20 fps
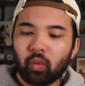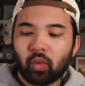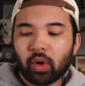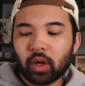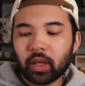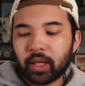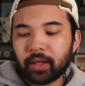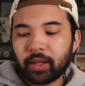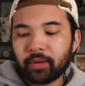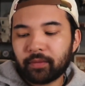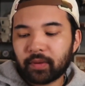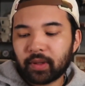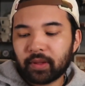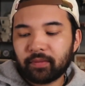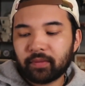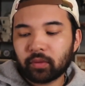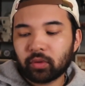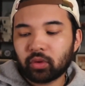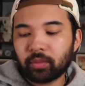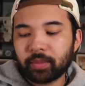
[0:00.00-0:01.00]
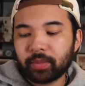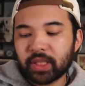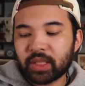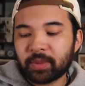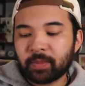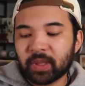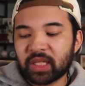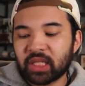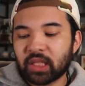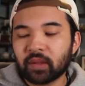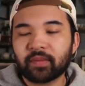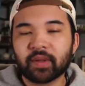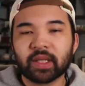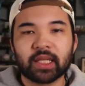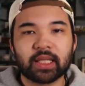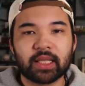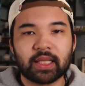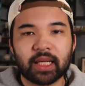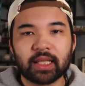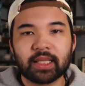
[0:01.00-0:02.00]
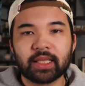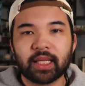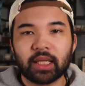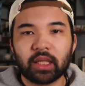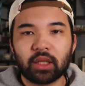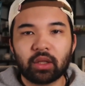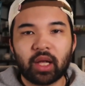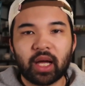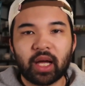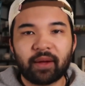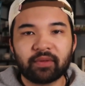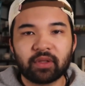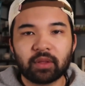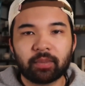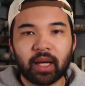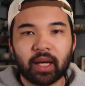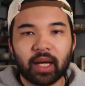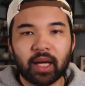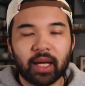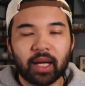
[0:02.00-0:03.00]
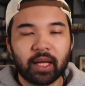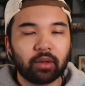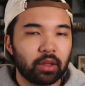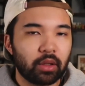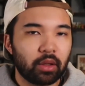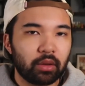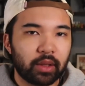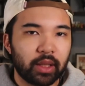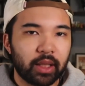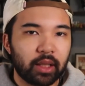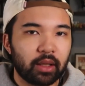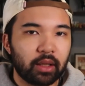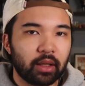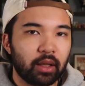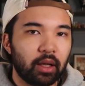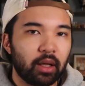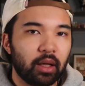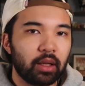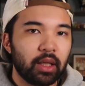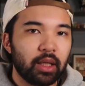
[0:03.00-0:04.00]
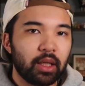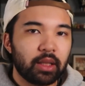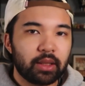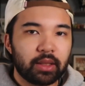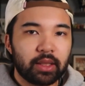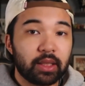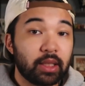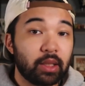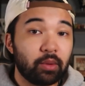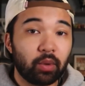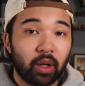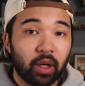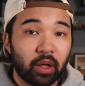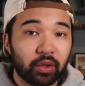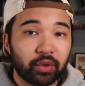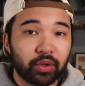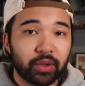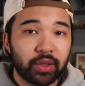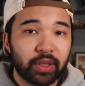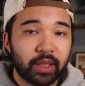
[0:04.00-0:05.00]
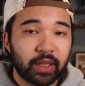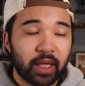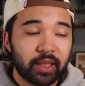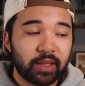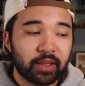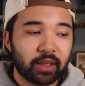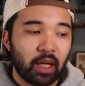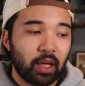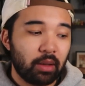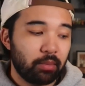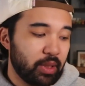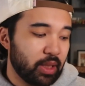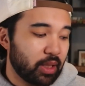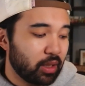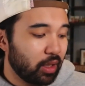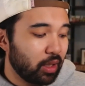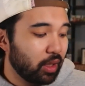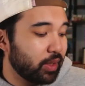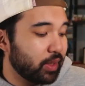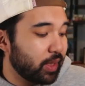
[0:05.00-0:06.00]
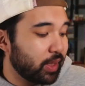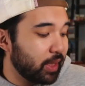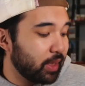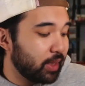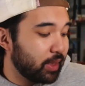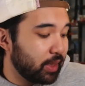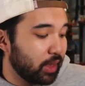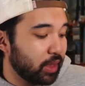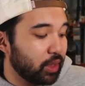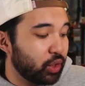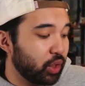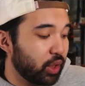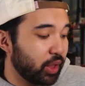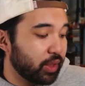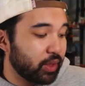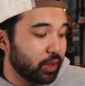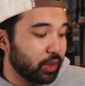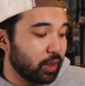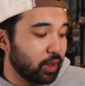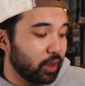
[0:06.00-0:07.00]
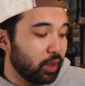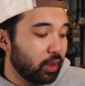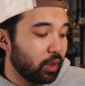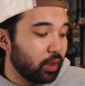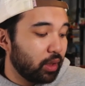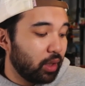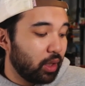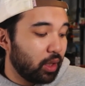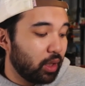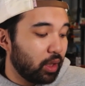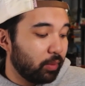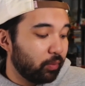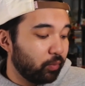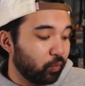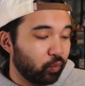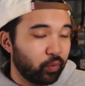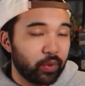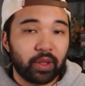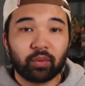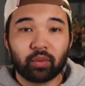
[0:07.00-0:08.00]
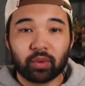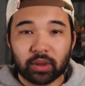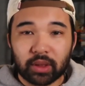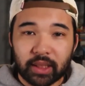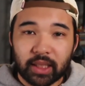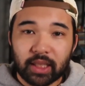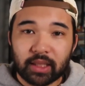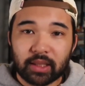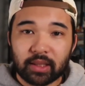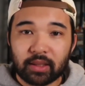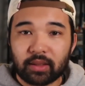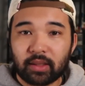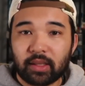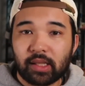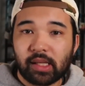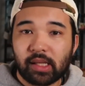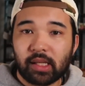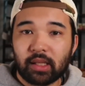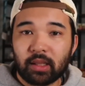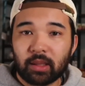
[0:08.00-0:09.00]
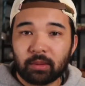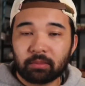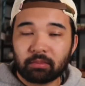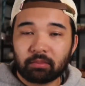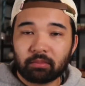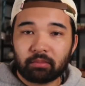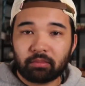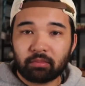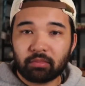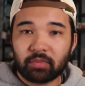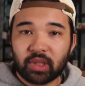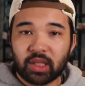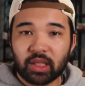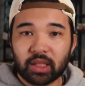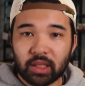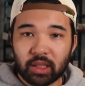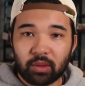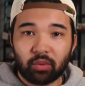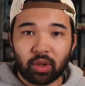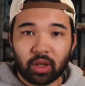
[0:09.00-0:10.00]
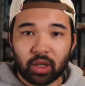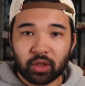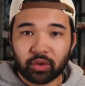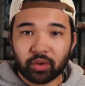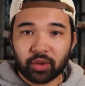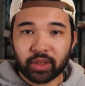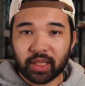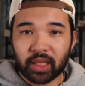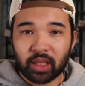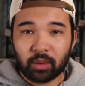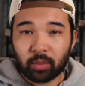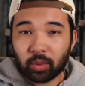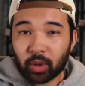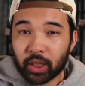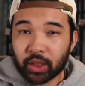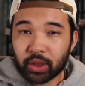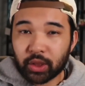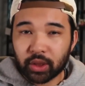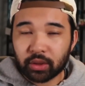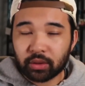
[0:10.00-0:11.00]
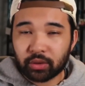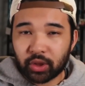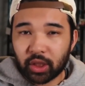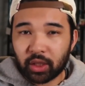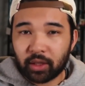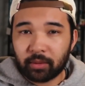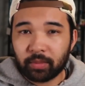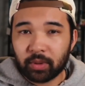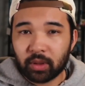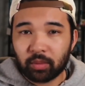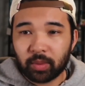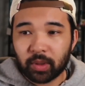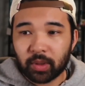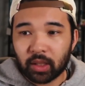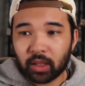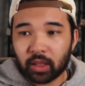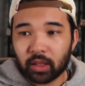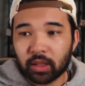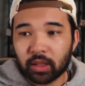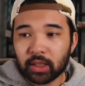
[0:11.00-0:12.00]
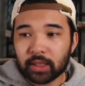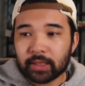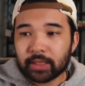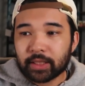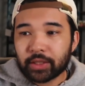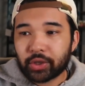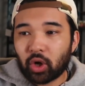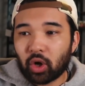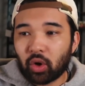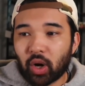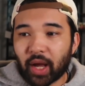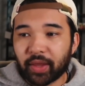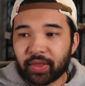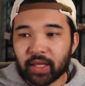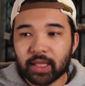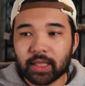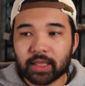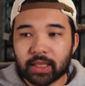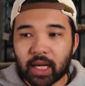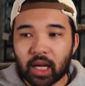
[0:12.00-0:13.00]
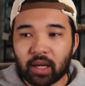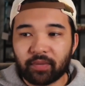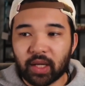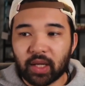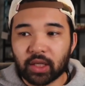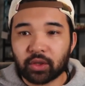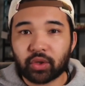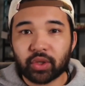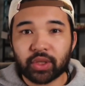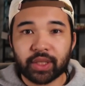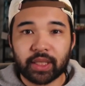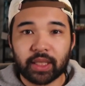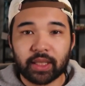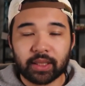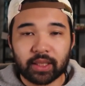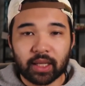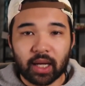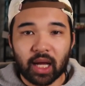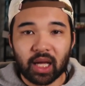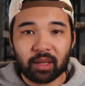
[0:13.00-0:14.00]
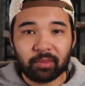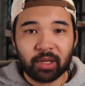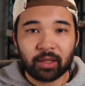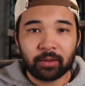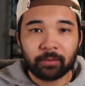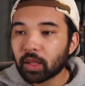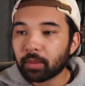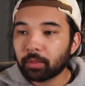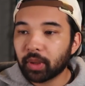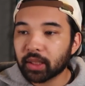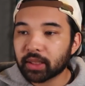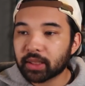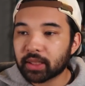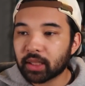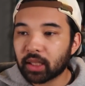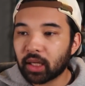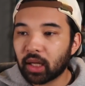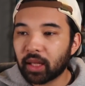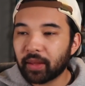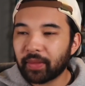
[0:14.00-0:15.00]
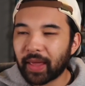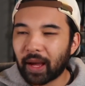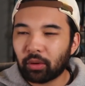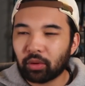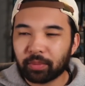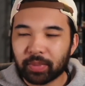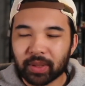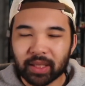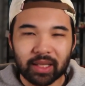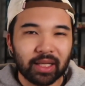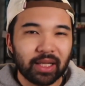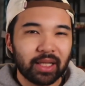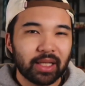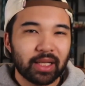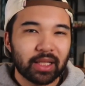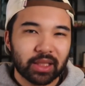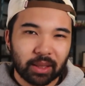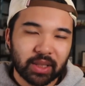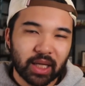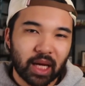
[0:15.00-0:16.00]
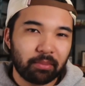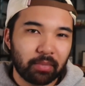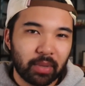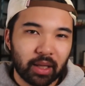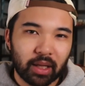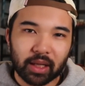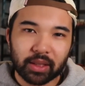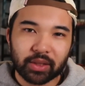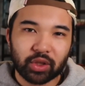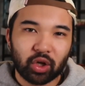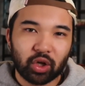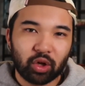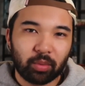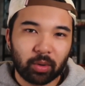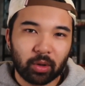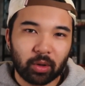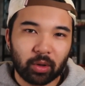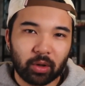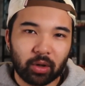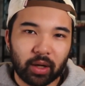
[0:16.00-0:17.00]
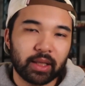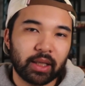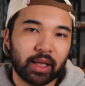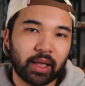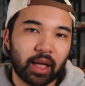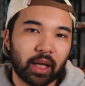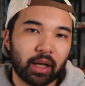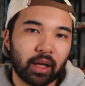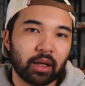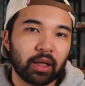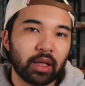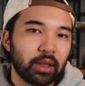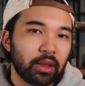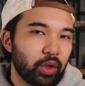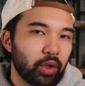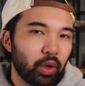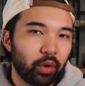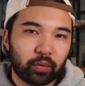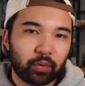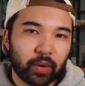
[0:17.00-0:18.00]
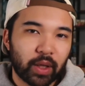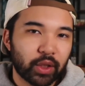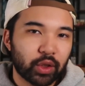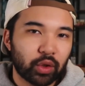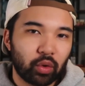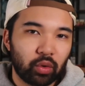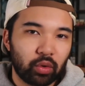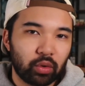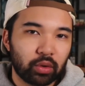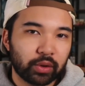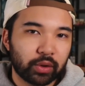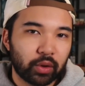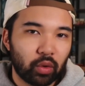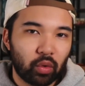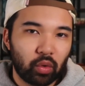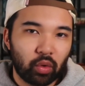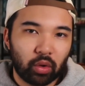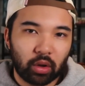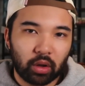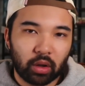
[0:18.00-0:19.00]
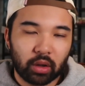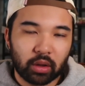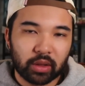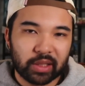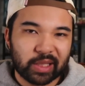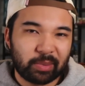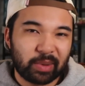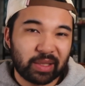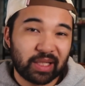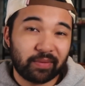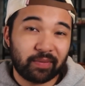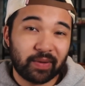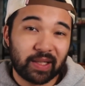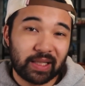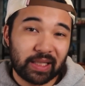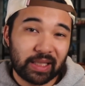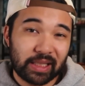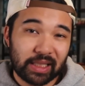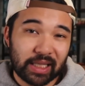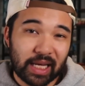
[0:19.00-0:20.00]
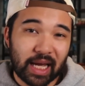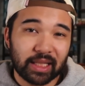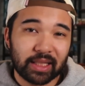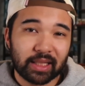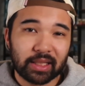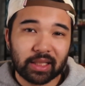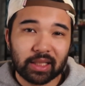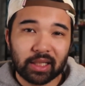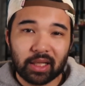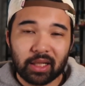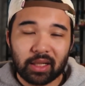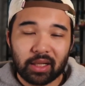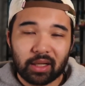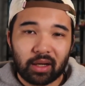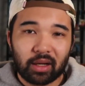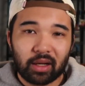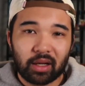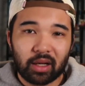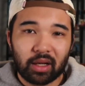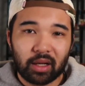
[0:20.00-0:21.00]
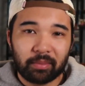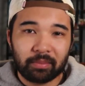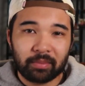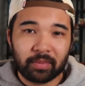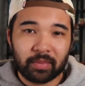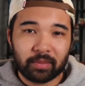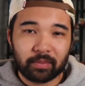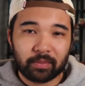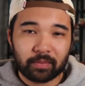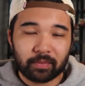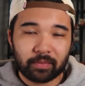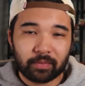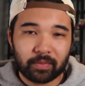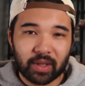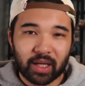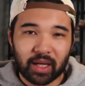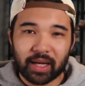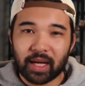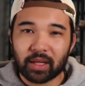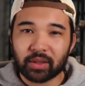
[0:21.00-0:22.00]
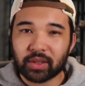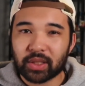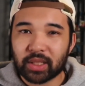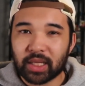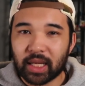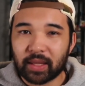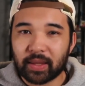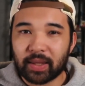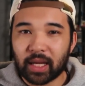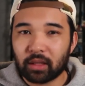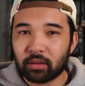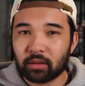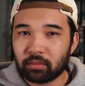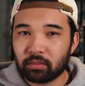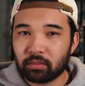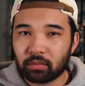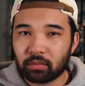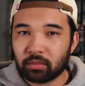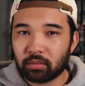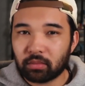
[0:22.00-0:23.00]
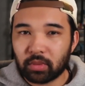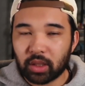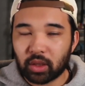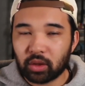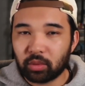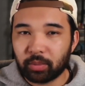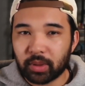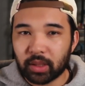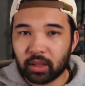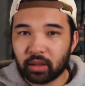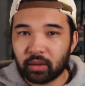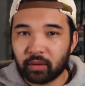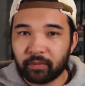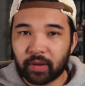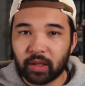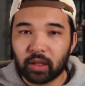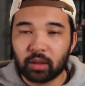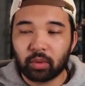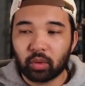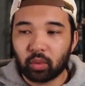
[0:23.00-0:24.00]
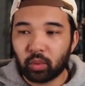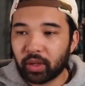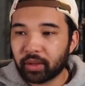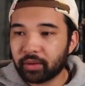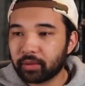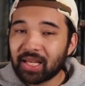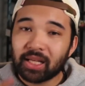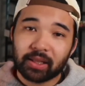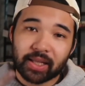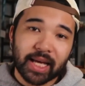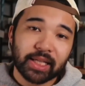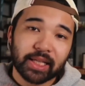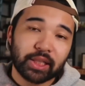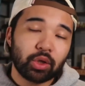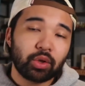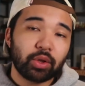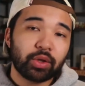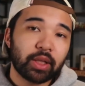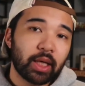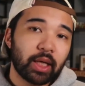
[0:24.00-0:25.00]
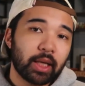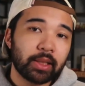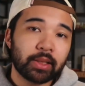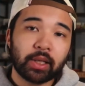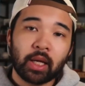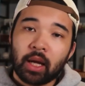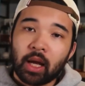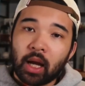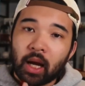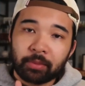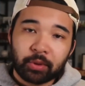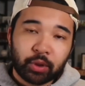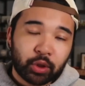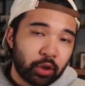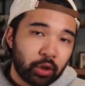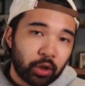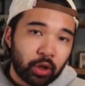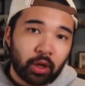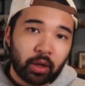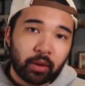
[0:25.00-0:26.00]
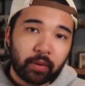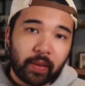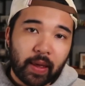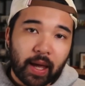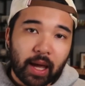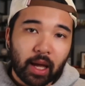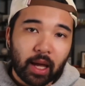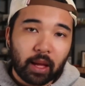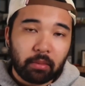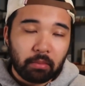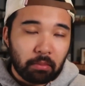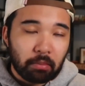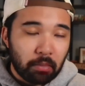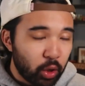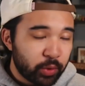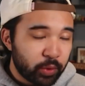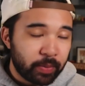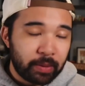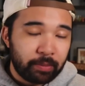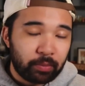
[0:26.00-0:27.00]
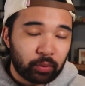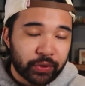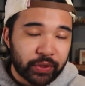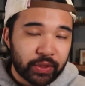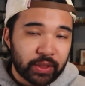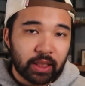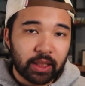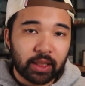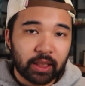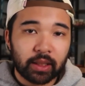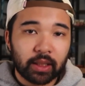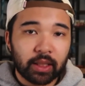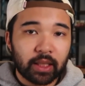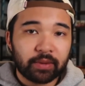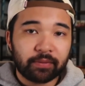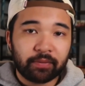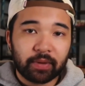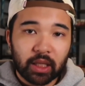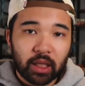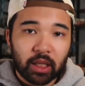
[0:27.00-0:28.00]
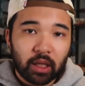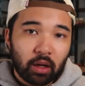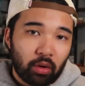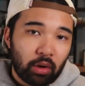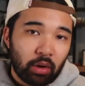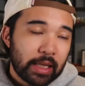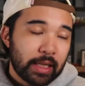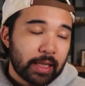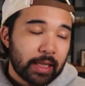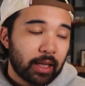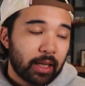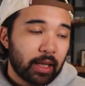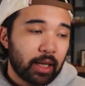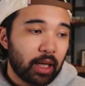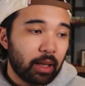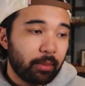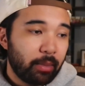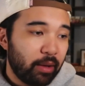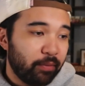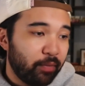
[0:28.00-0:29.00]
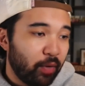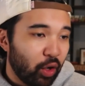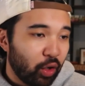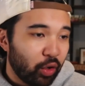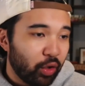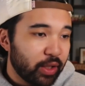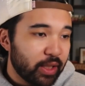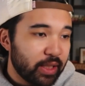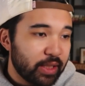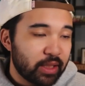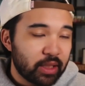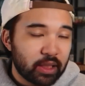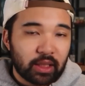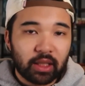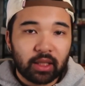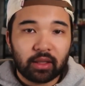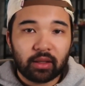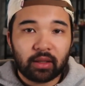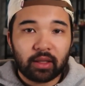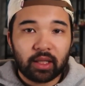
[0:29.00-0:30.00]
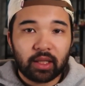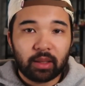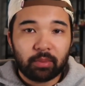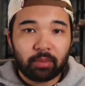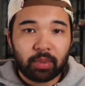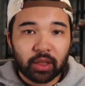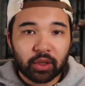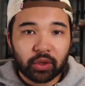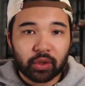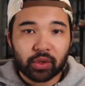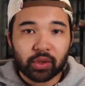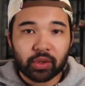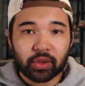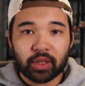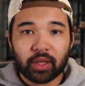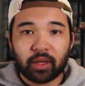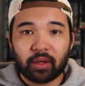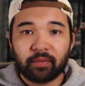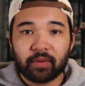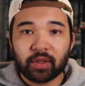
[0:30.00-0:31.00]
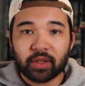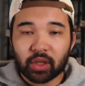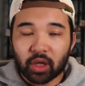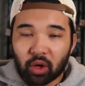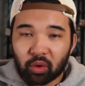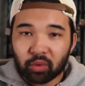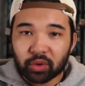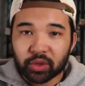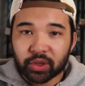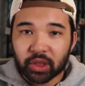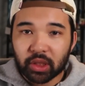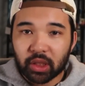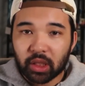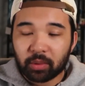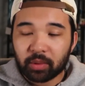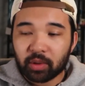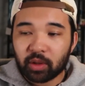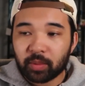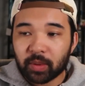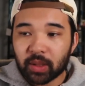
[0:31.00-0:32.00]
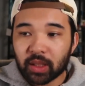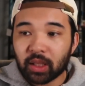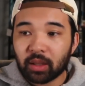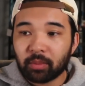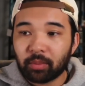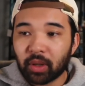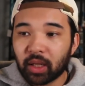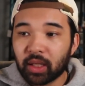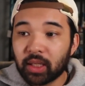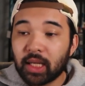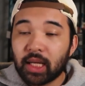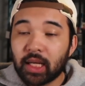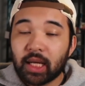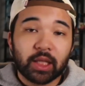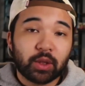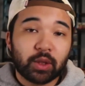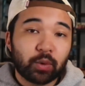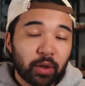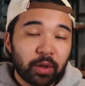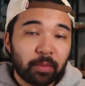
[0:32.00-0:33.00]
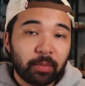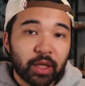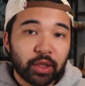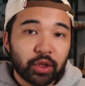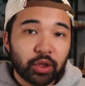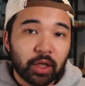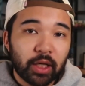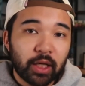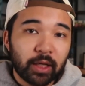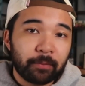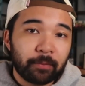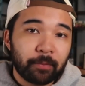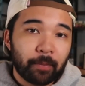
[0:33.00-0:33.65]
if it will be specific sets that you'll have to buy, like Disney 100 sets, because they did just re-release the Disney 100 Celebration GWP. So I think it's kind of interesting timing, but that will be sometime mid-October. And again, no threshold or specific sets announced yet that it'll be available with. Last two things. I'm sure that most people seeing this video have already seen the pictures of the Star Wars GWP, but it's worth mentioning.